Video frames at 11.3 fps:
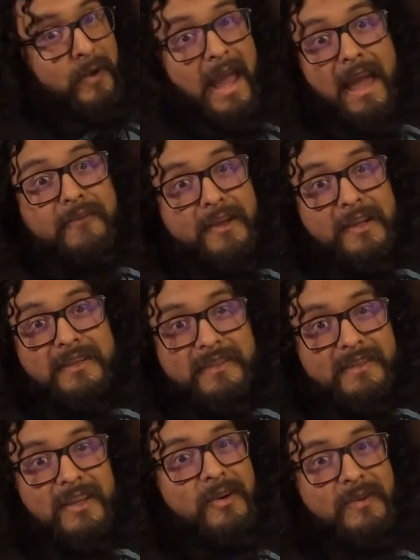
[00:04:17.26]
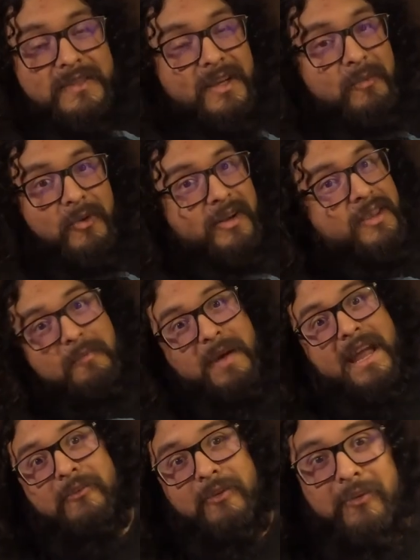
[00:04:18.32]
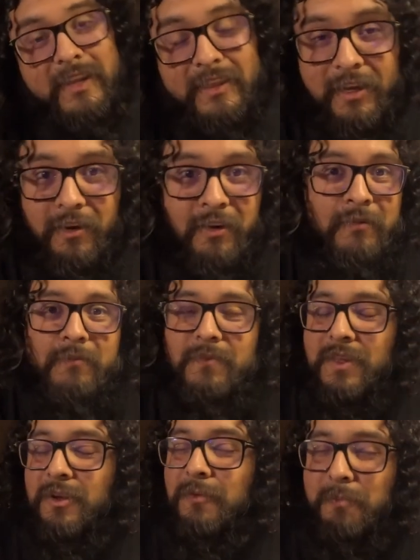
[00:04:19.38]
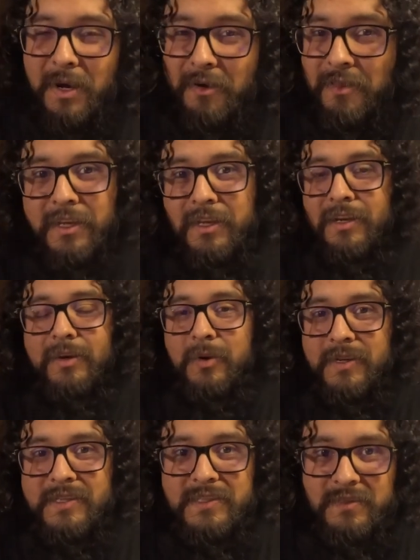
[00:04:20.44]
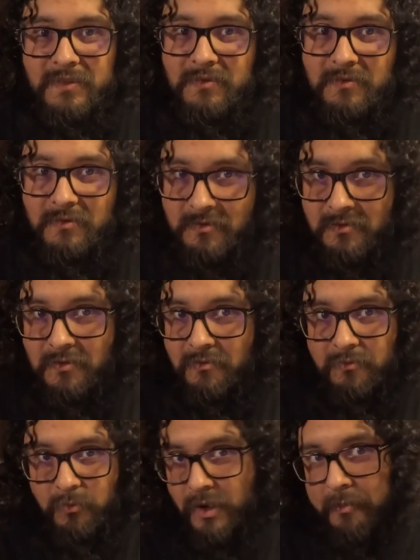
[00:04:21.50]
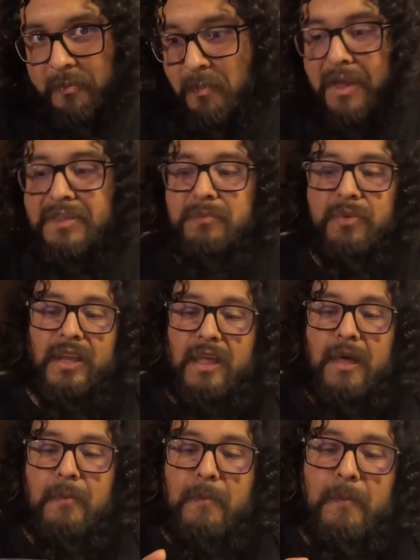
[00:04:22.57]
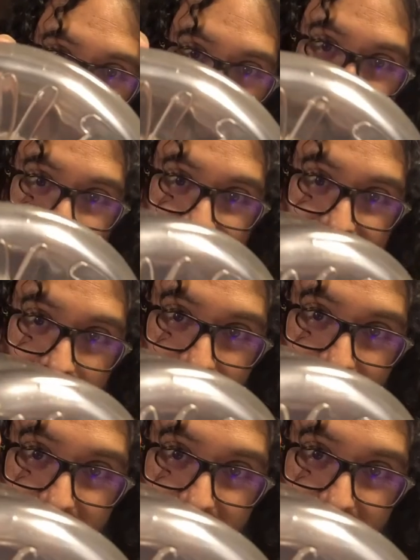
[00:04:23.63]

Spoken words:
have it, you know, somewhere in the background right there, you're barely gonna notice what I'm about to bring up. I did already